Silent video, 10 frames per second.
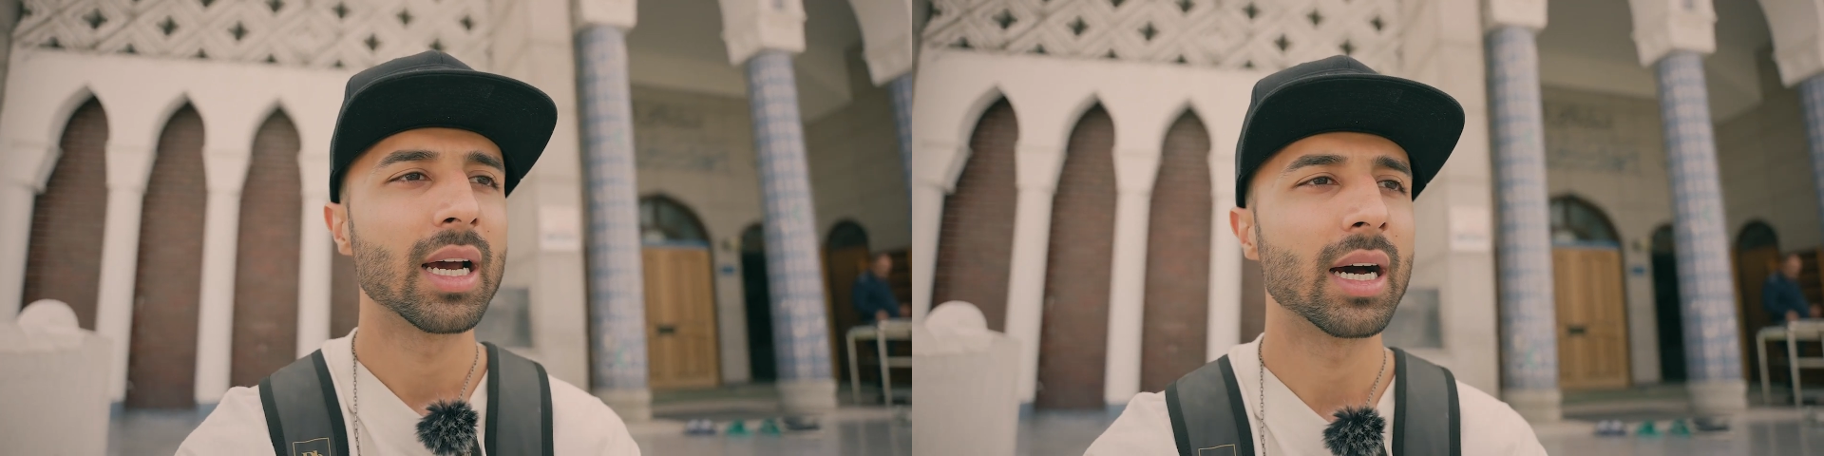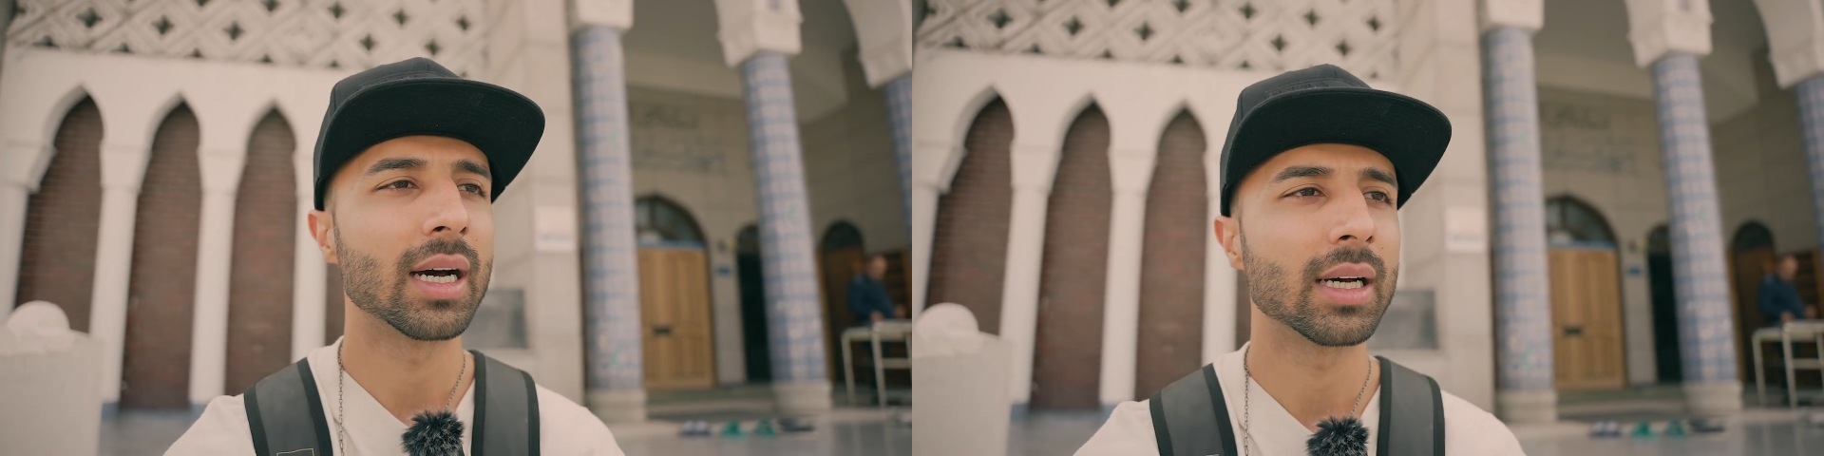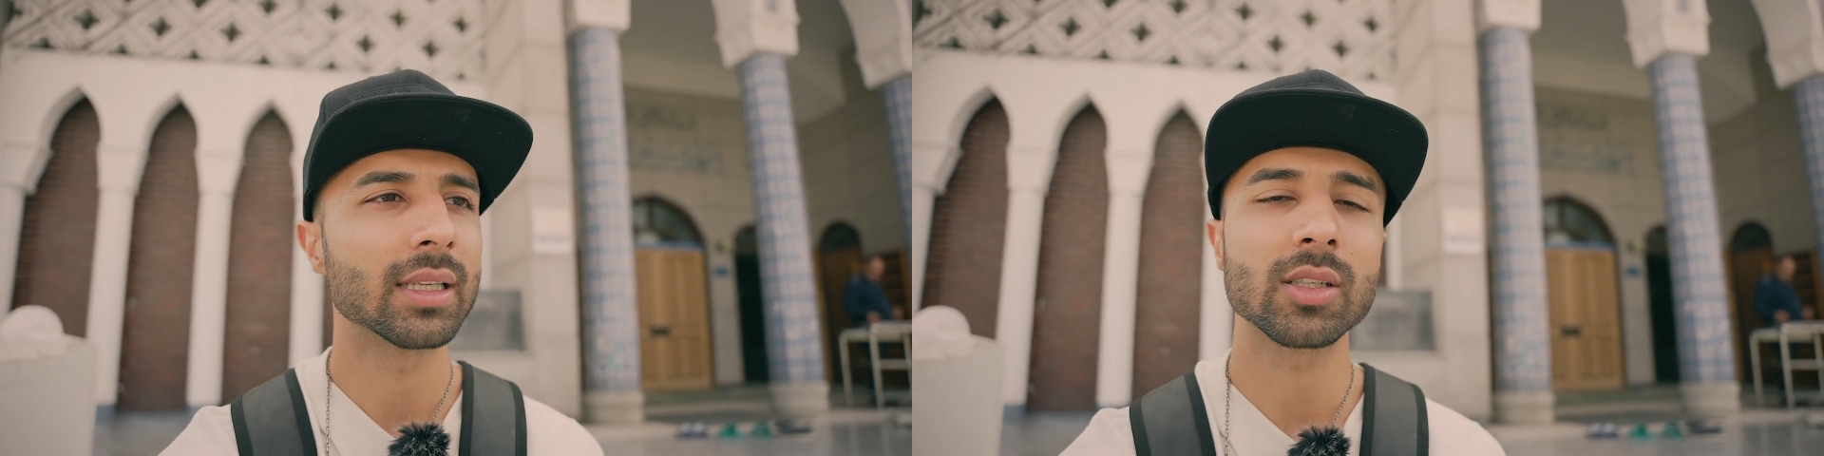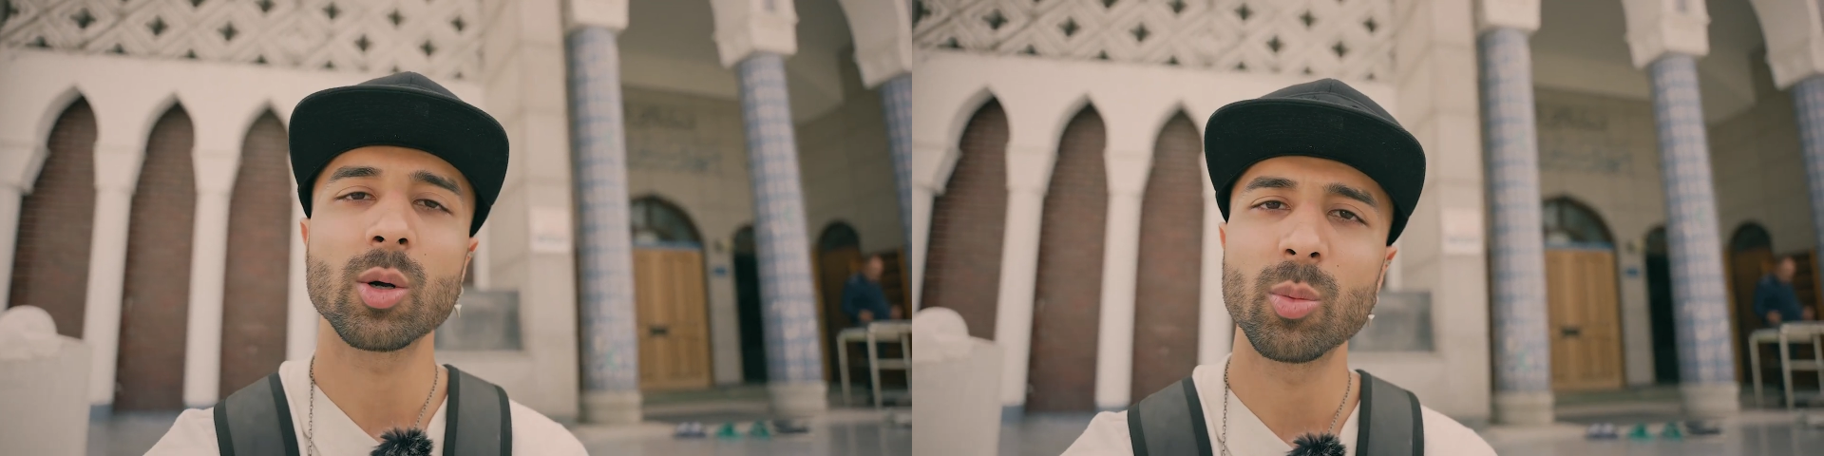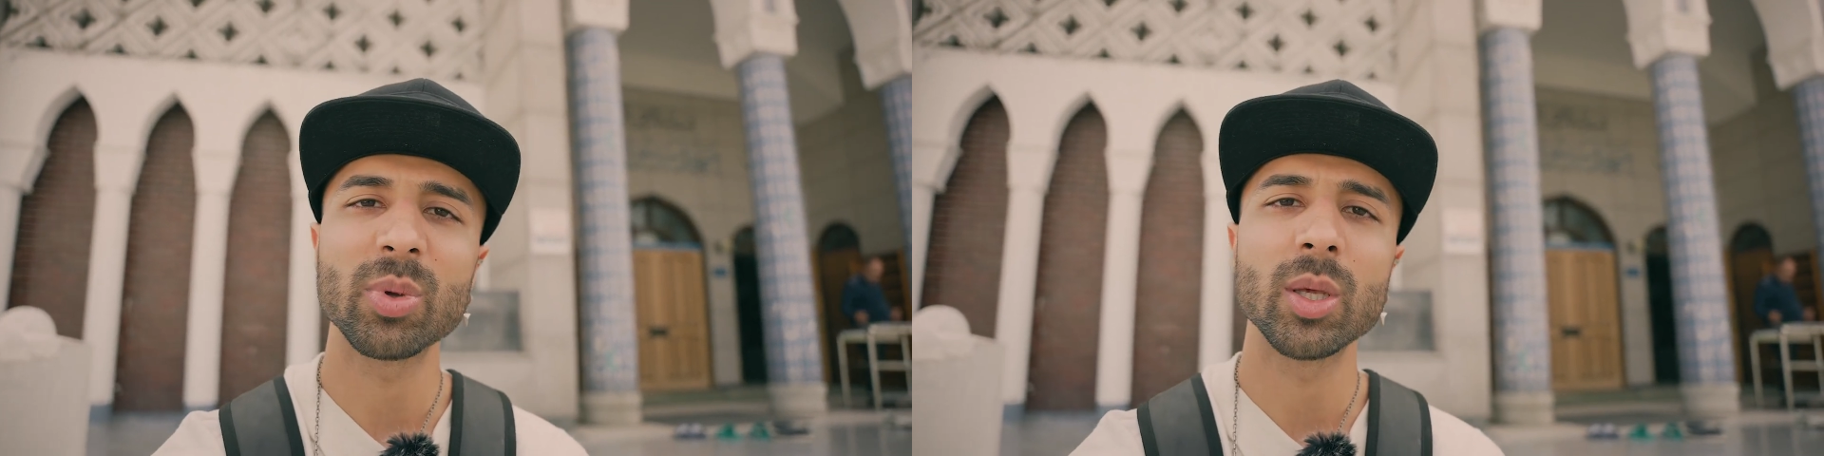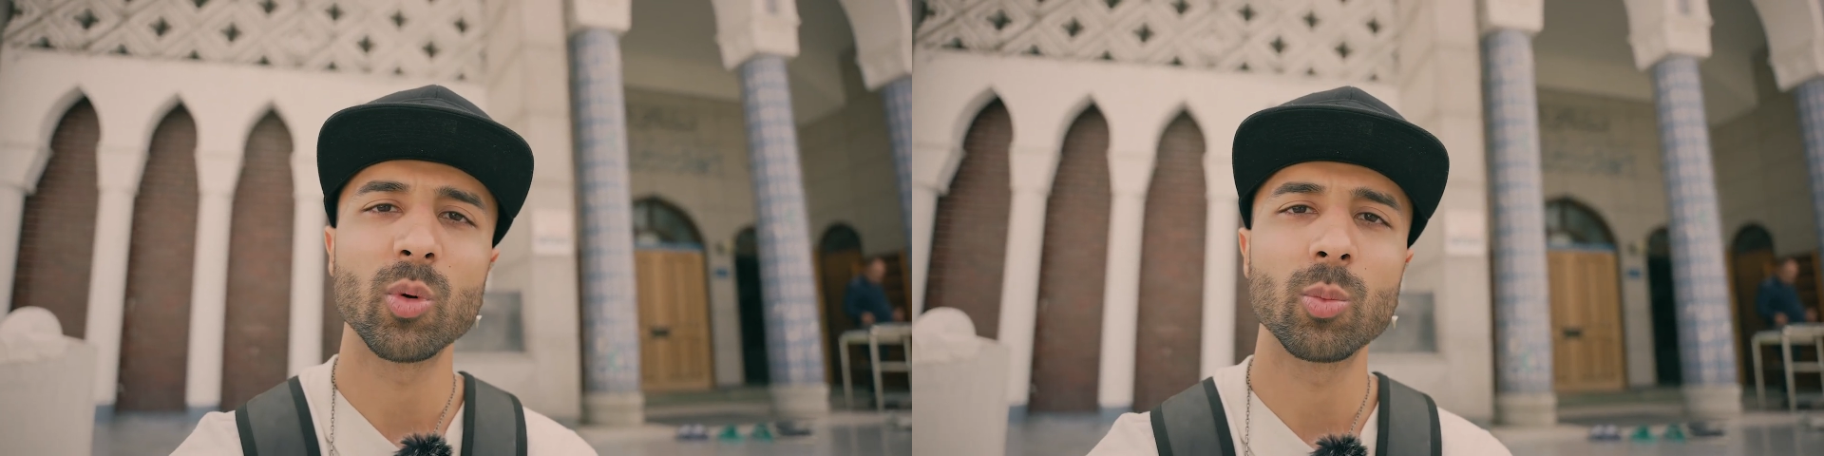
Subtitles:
There's a couple people